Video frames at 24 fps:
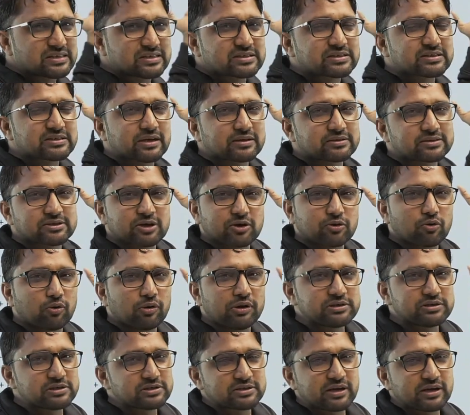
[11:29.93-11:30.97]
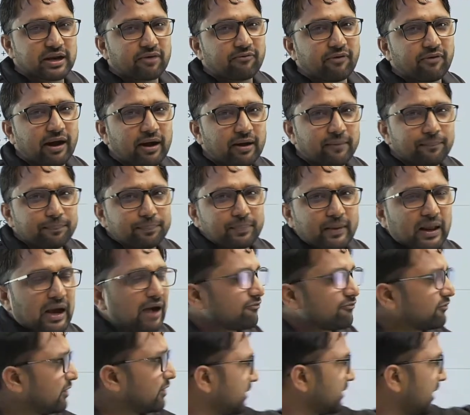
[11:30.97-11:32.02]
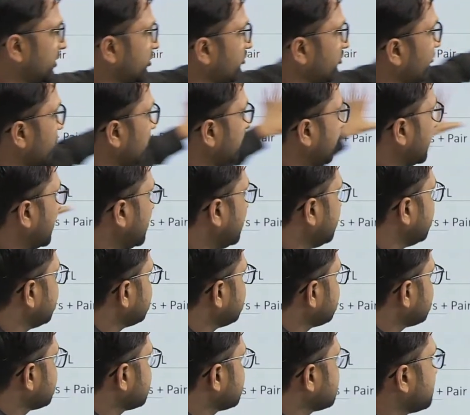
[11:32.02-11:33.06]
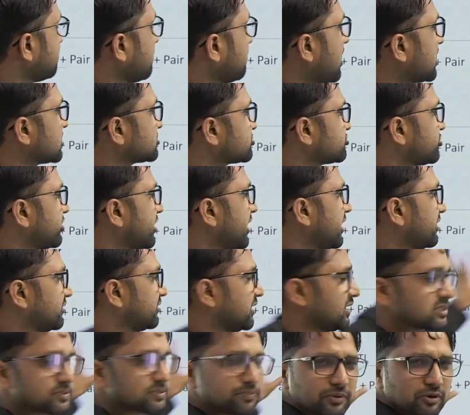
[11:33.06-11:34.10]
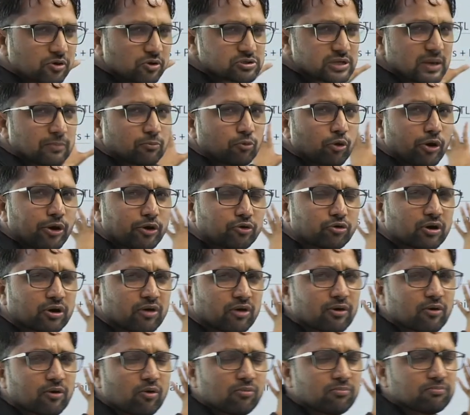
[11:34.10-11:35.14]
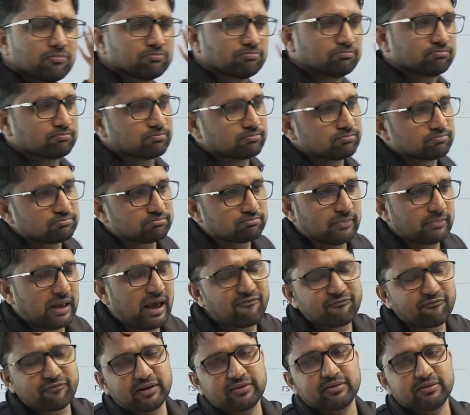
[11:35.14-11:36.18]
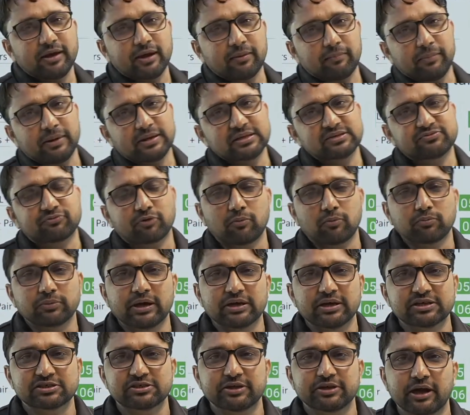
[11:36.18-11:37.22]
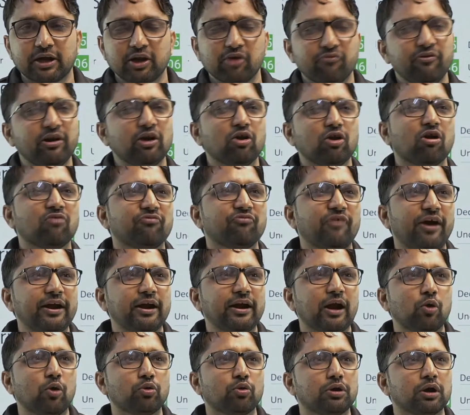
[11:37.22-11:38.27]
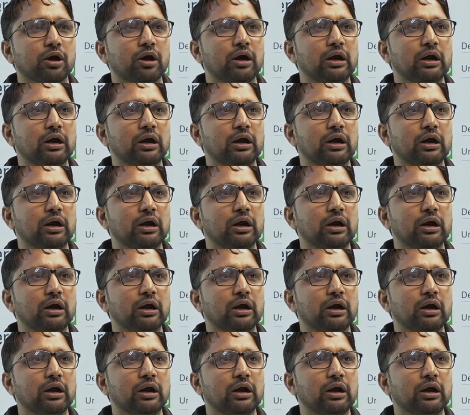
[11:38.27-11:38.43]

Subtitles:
structure knowledge is required. After that, you will be master at this because I'm going to cover everything means from the STL. You will not find out